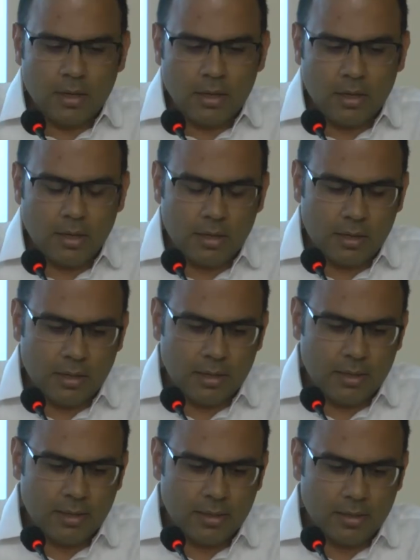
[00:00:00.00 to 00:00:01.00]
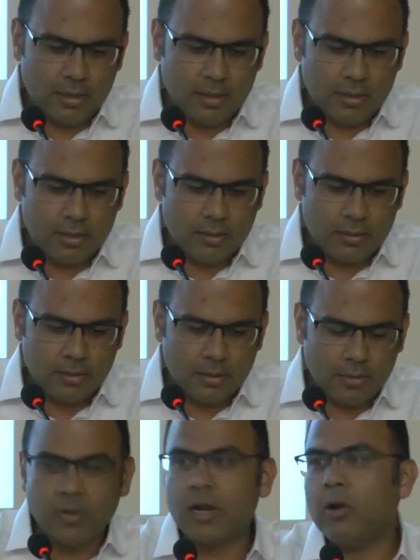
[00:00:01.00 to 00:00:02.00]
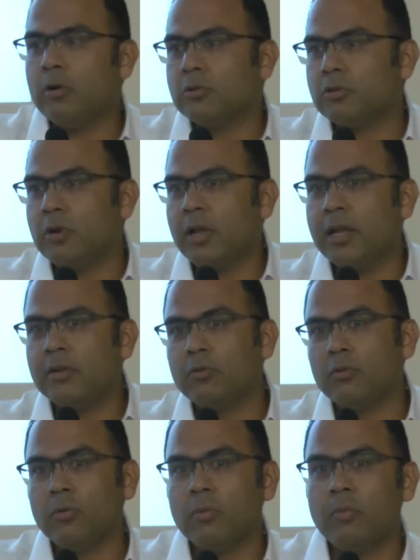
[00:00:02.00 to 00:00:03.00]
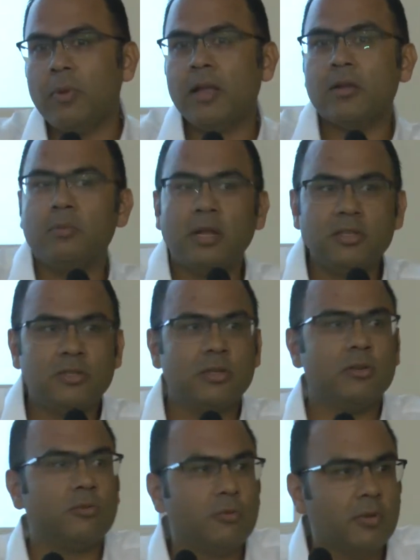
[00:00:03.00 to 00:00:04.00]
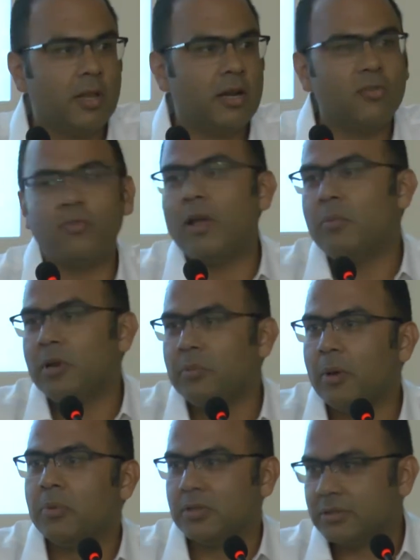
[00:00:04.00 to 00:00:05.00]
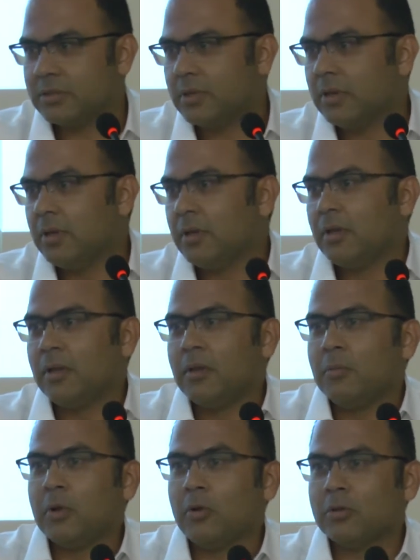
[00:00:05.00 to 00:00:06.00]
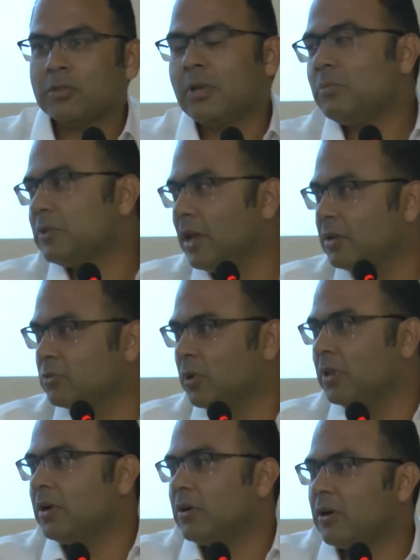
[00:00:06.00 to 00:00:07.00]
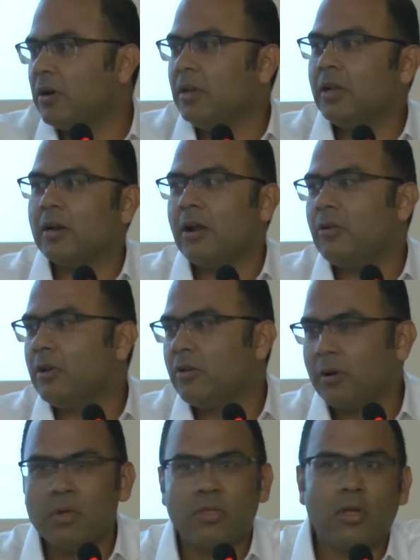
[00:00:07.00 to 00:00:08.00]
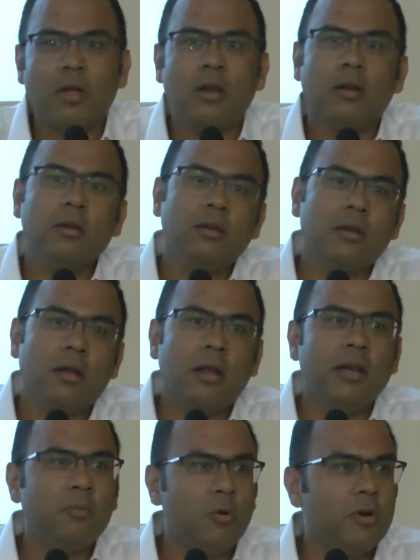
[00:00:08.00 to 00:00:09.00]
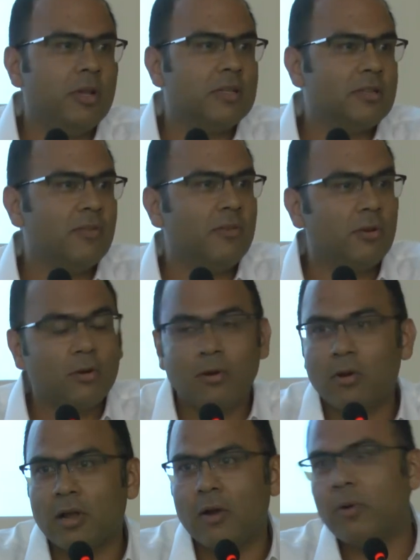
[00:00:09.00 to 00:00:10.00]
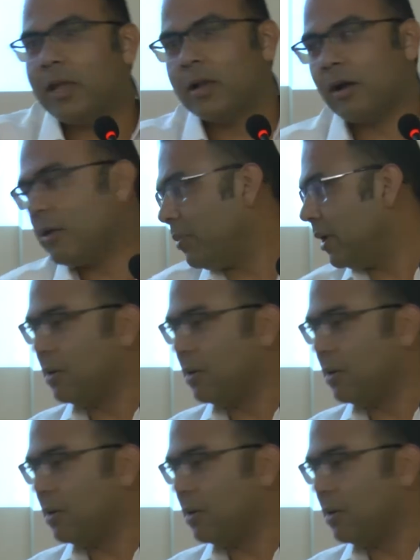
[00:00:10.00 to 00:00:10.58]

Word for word: Uh, but I also like to make a mention to their family members because sometimes when they're running around in Ramadan, early morning, 7 o'clock, I wake up and